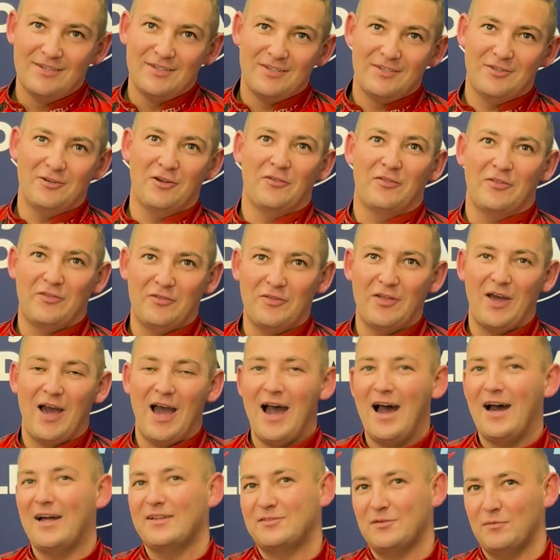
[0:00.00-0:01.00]
You know, they're
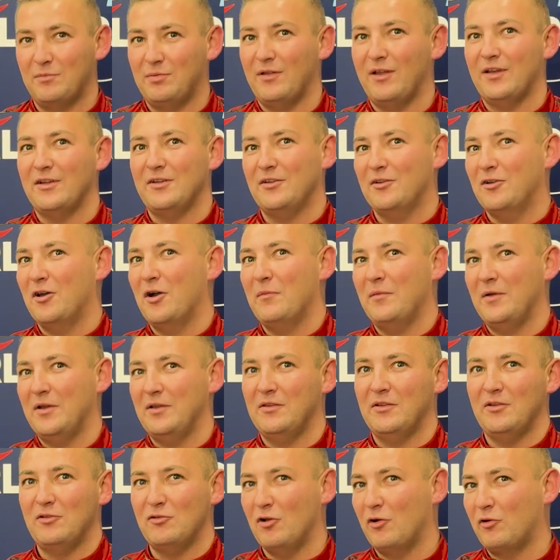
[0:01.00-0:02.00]
hard to play, you know what I mean?
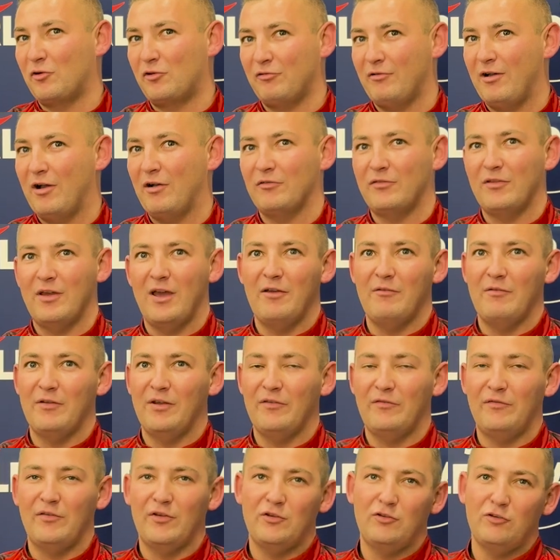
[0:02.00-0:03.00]
There's no crowd there or
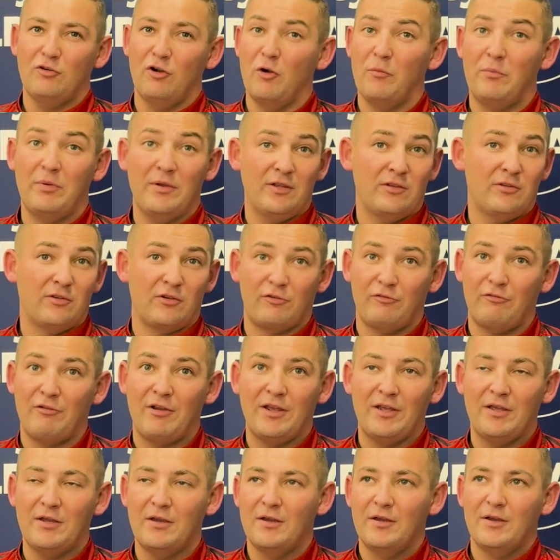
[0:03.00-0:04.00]
anything. Europeans are
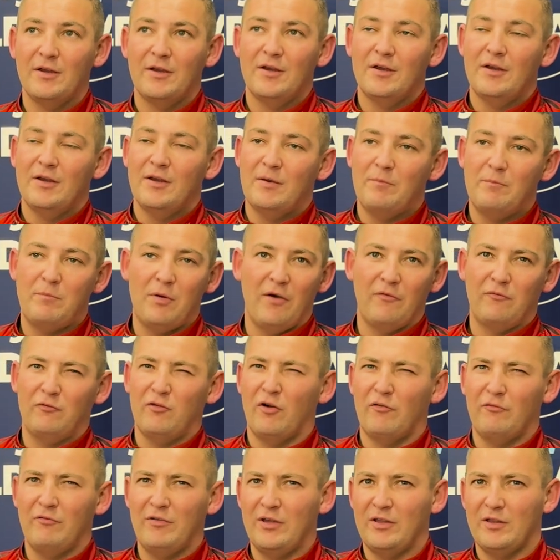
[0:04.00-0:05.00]
great, but I've
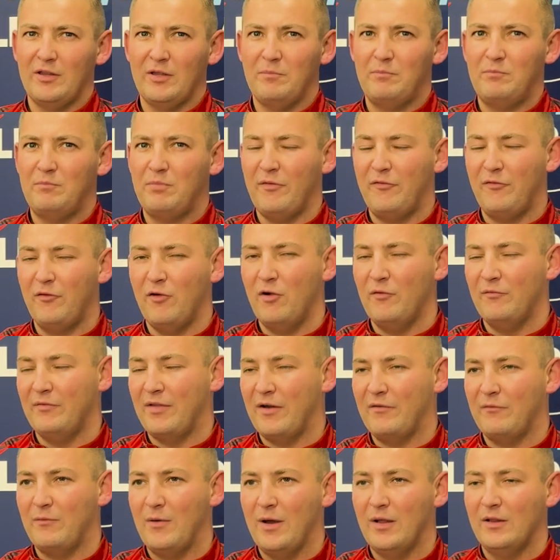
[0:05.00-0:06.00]
not really performed
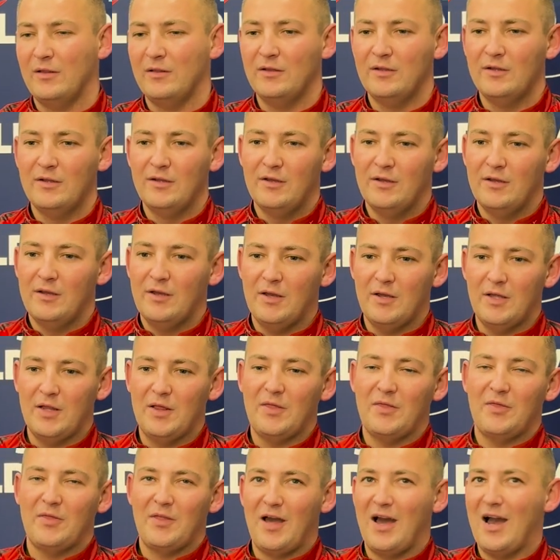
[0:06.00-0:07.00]
that well.
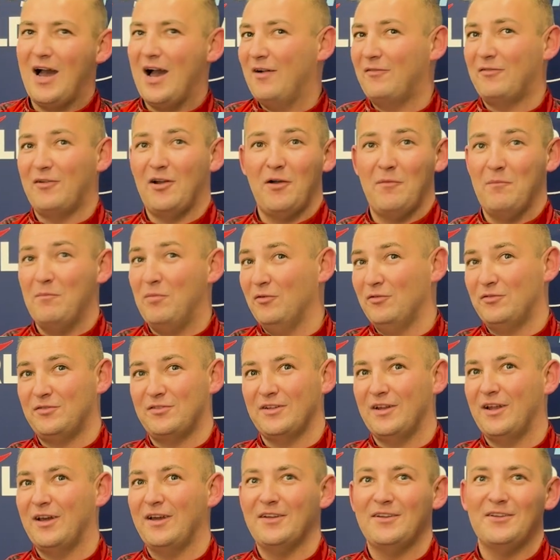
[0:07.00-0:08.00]
I've got a buzz
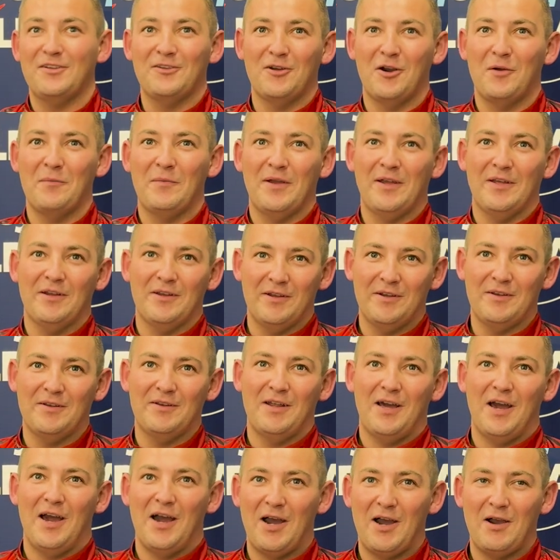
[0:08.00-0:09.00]
tonight, you know what I mean? And
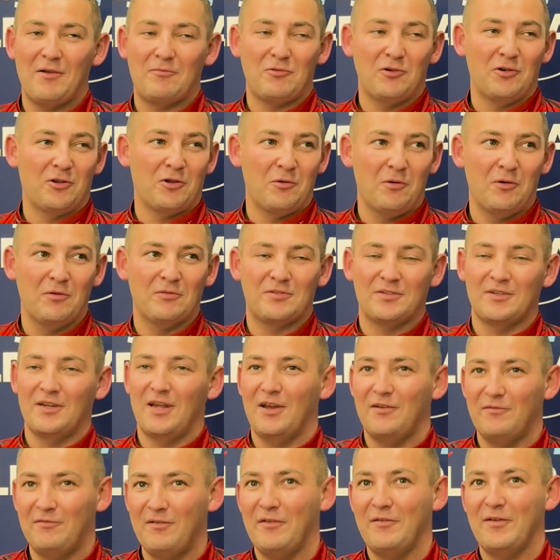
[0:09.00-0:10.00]
I'm going to go over
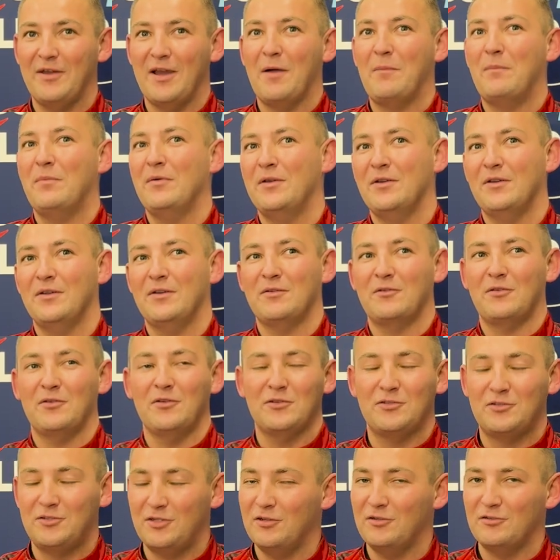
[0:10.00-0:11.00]
tonight very happy, and I'm going to
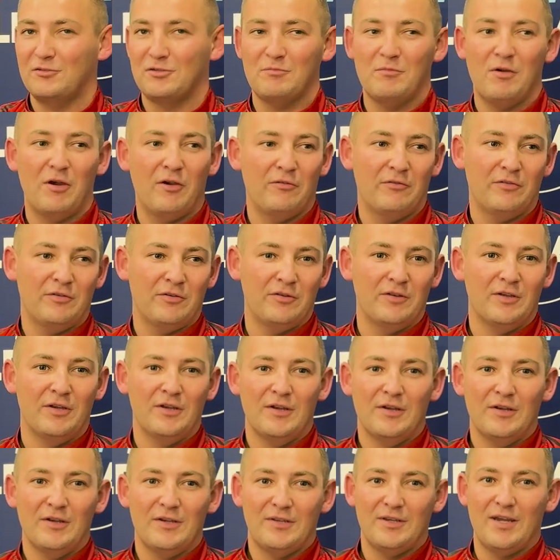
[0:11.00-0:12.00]
chill tomorrow. And
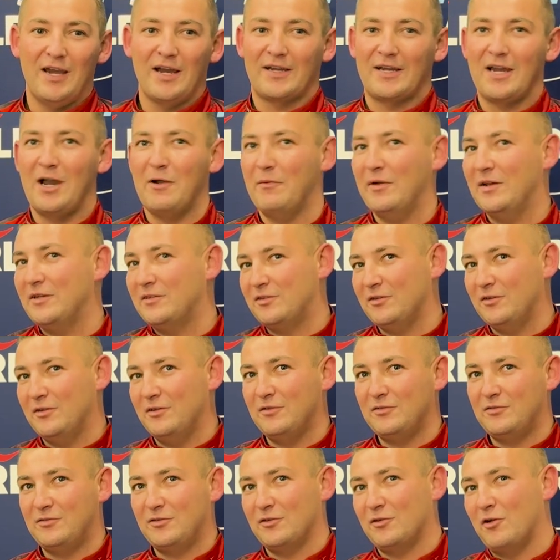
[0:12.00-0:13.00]
yeah, I can't wait to
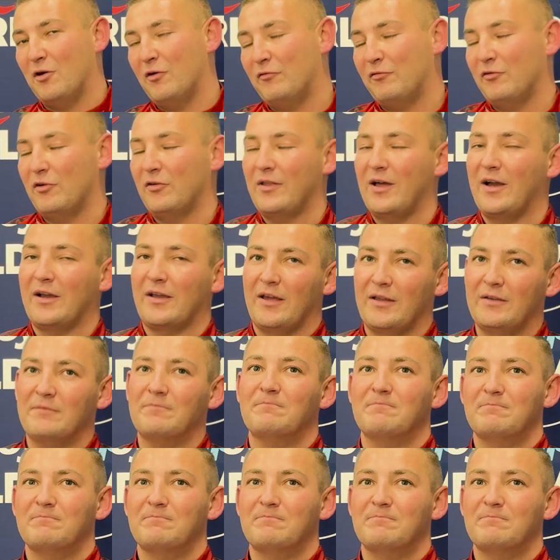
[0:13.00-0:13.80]
go through all that again.